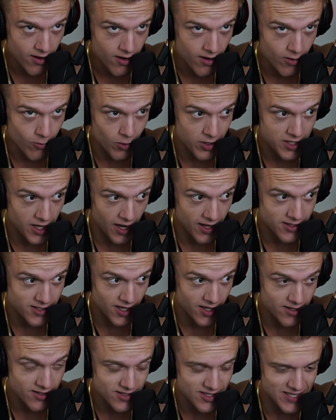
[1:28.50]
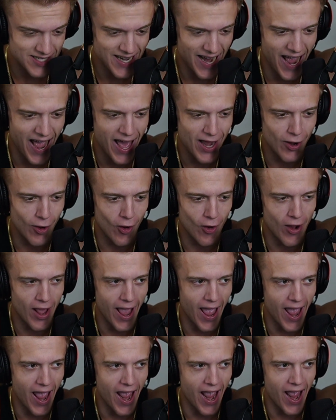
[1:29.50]
what day is it?
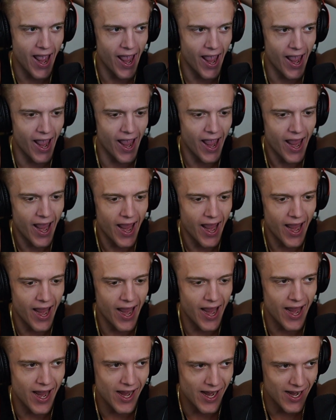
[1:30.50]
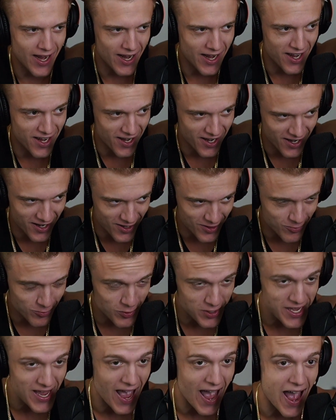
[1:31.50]
Saturday.
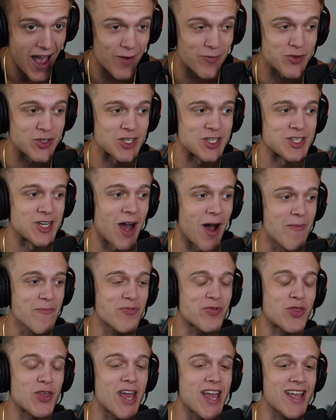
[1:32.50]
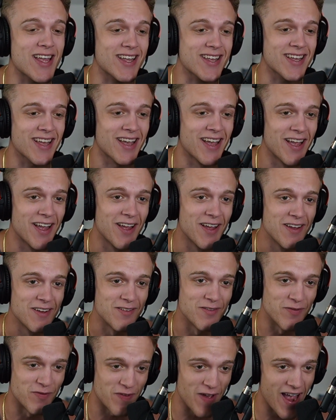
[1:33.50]
We have something
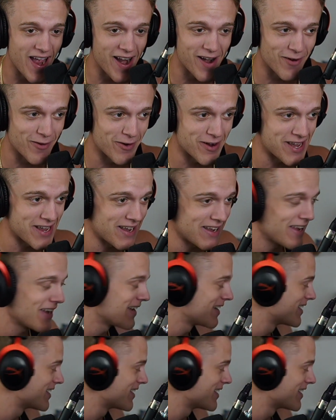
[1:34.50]
very